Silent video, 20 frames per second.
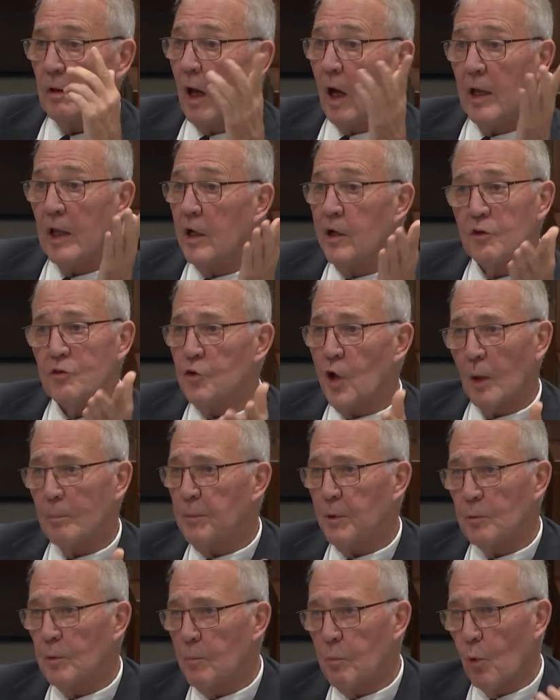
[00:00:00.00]
It has not
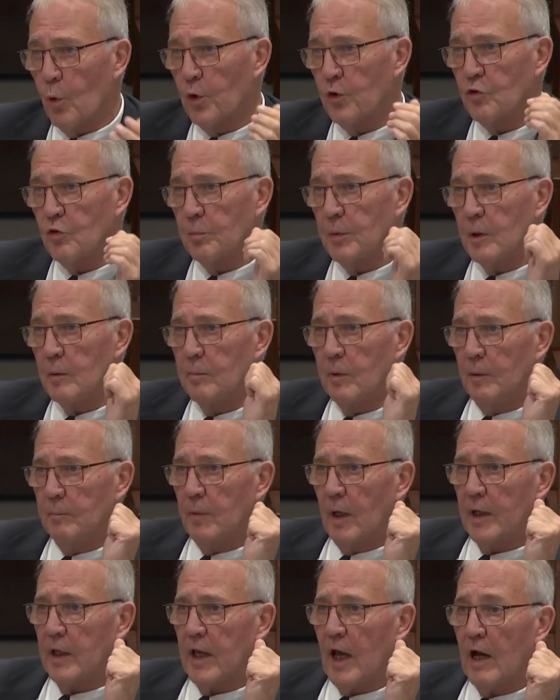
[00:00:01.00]
been reported to me
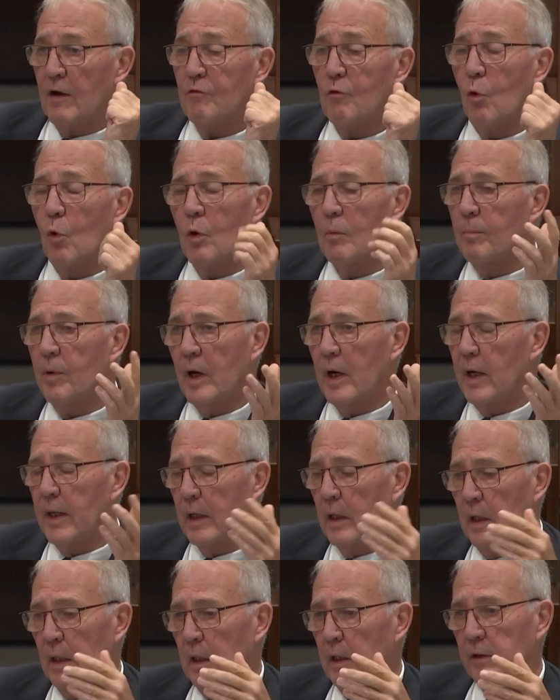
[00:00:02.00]
by CAF or by
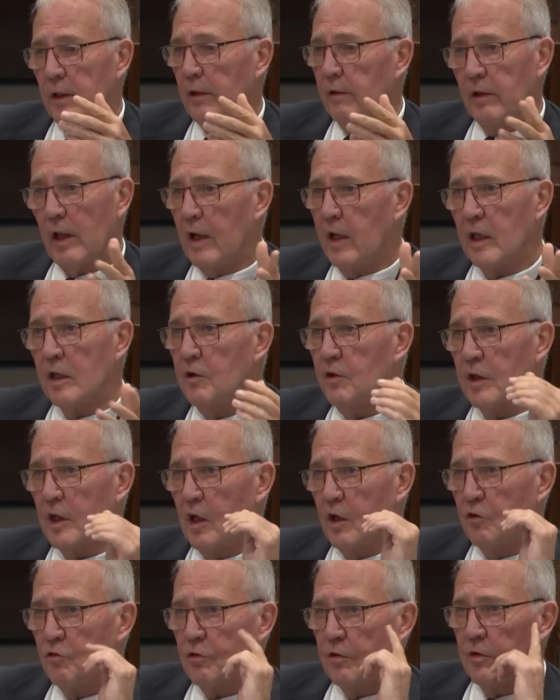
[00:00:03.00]
any
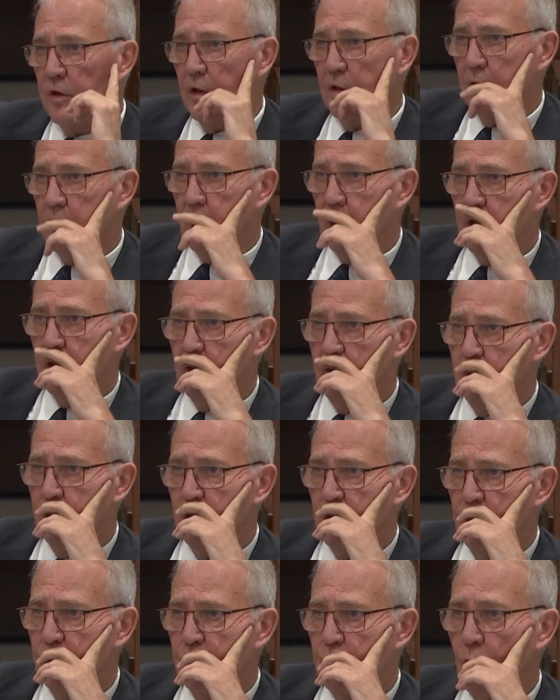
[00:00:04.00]
indication that the
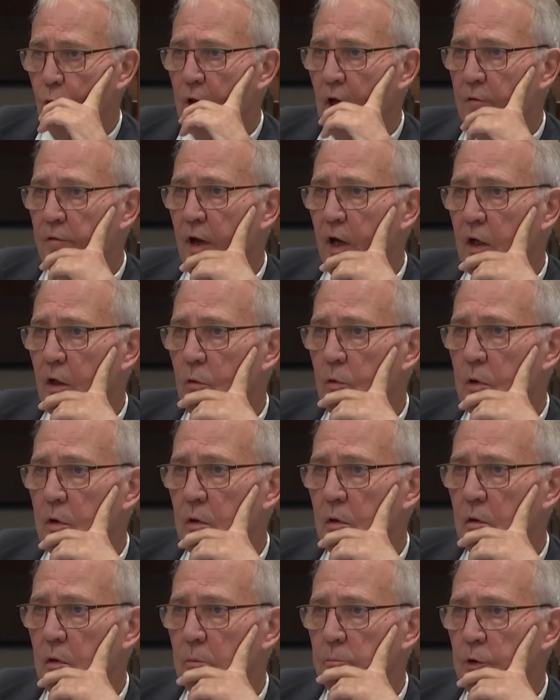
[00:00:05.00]
reserves don't have adequate
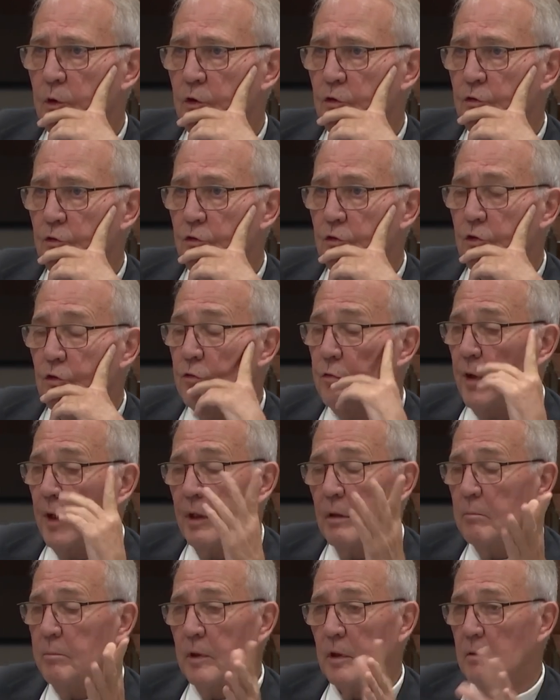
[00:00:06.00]
munitions to
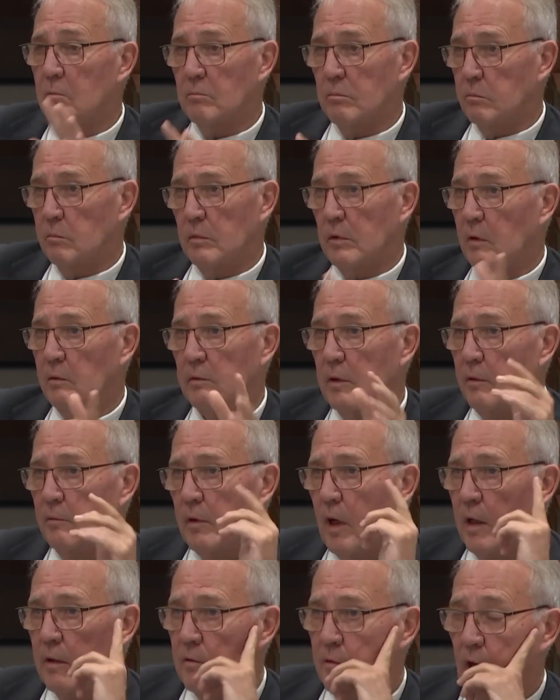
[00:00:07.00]
train, but
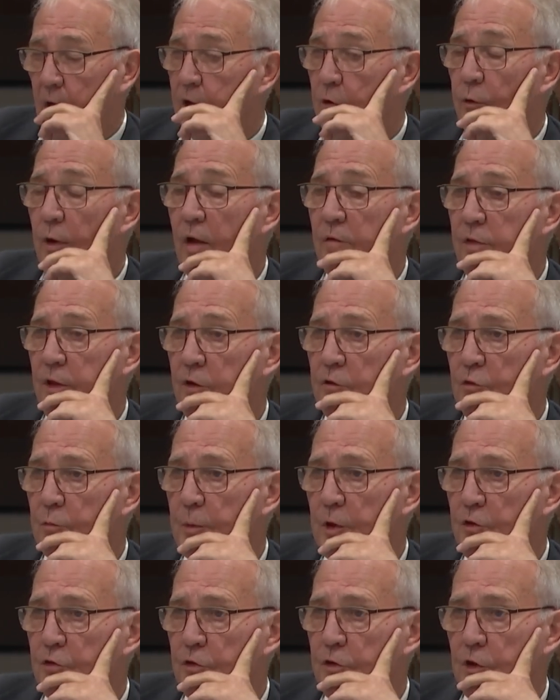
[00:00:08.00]
I don't have the
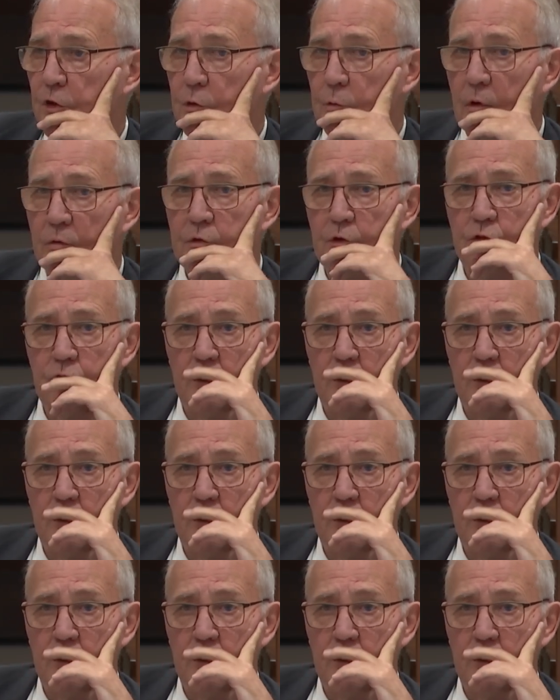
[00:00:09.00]
information that you referenced.